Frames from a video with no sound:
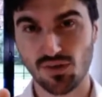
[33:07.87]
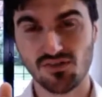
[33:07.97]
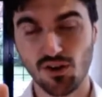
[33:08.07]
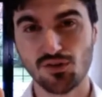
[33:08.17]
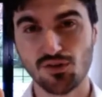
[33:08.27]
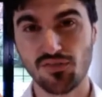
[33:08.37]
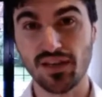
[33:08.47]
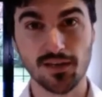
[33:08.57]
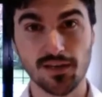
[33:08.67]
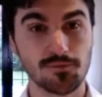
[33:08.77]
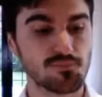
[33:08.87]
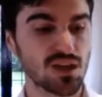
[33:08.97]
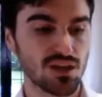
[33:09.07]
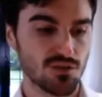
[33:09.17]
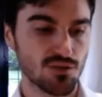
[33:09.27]
were so severe
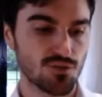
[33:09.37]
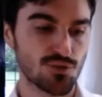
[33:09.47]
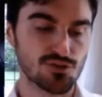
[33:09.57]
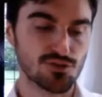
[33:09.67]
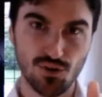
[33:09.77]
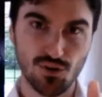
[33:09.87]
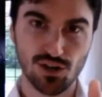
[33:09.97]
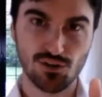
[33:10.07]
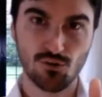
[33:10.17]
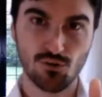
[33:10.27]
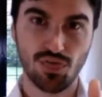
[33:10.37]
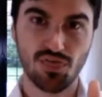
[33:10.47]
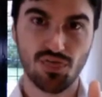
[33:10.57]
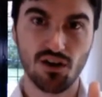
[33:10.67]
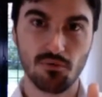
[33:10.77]
that just running your
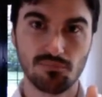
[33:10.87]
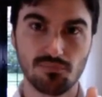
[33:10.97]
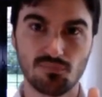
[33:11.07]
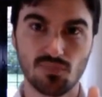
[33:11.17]
thumb,